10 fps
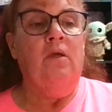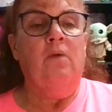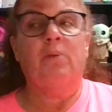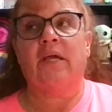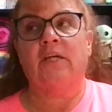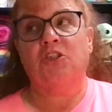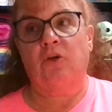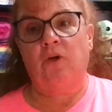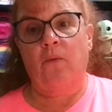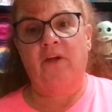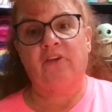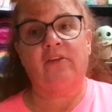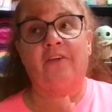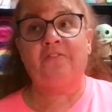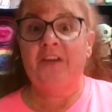Because she'll go under
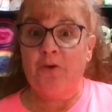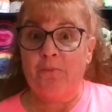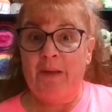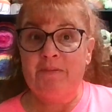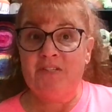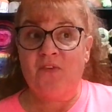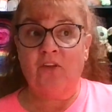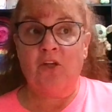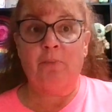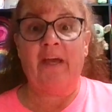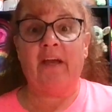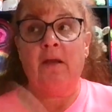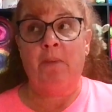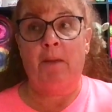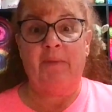there, feed her babies for a little bit,
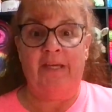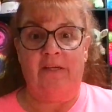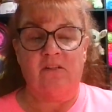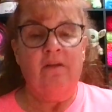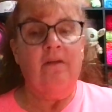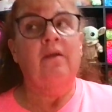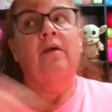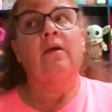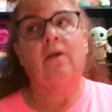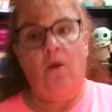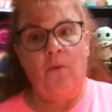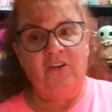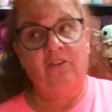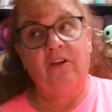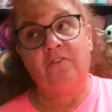come up, eat. Go
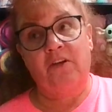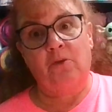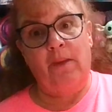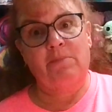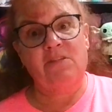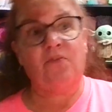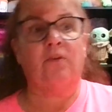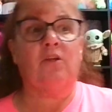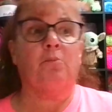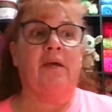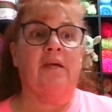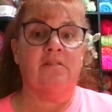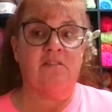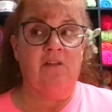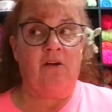under there, feed her babies for a little bit,
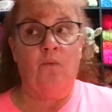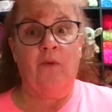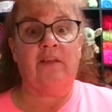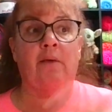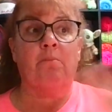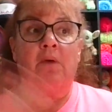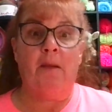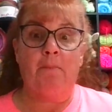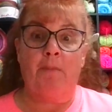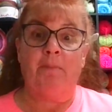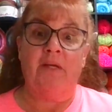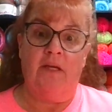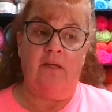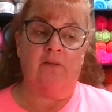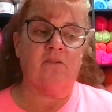snuggle with them, come up and
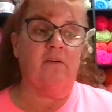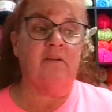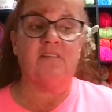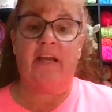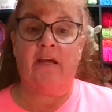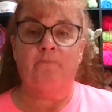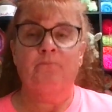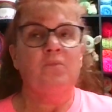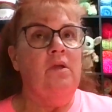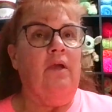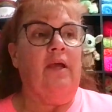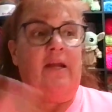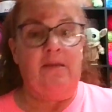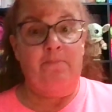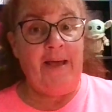eat and take. And I
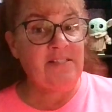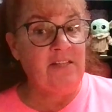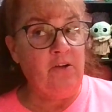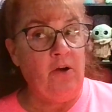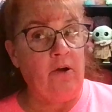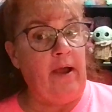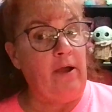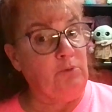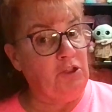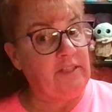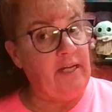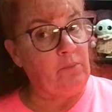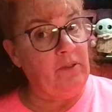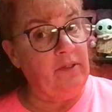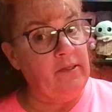keep asking her, I hope she's got a
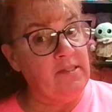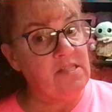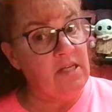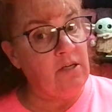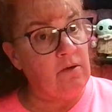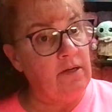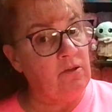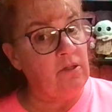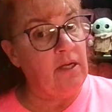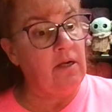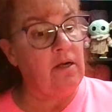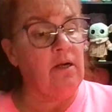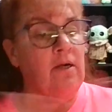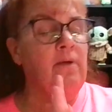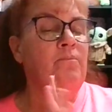really good sitter under there.
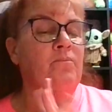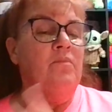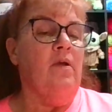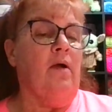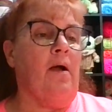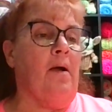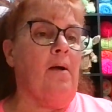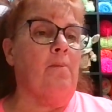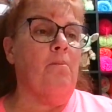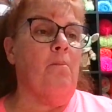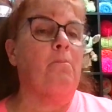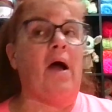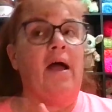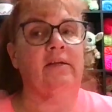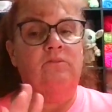
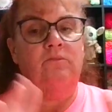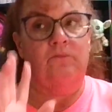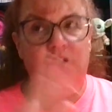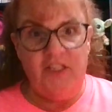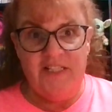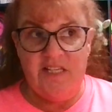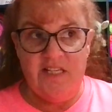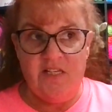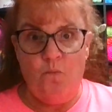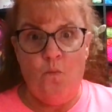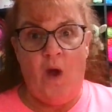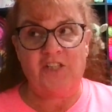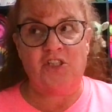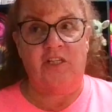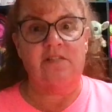But she sits and
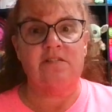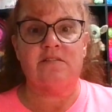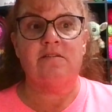watches